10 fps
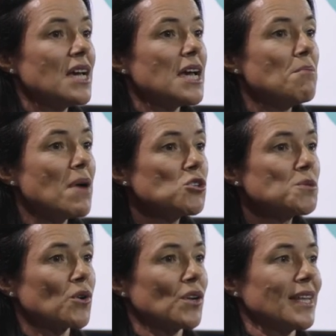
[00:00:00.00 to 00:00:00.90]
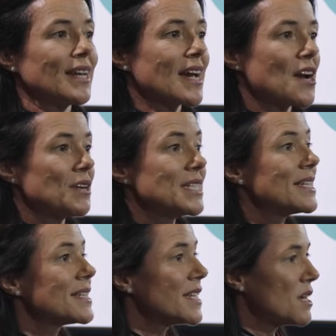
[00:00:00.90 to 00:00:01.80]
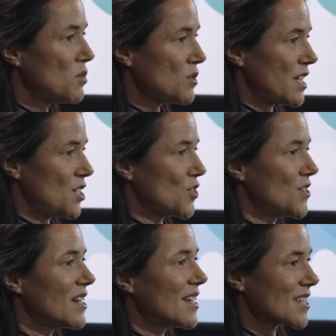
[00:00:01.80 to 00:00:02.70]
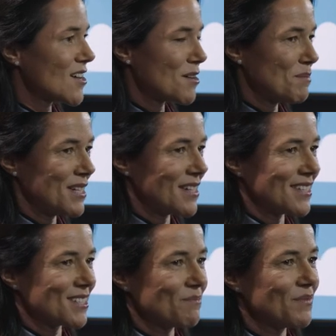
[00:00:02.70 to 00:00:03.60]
a mouse model that carries the same mutation as Carmen does.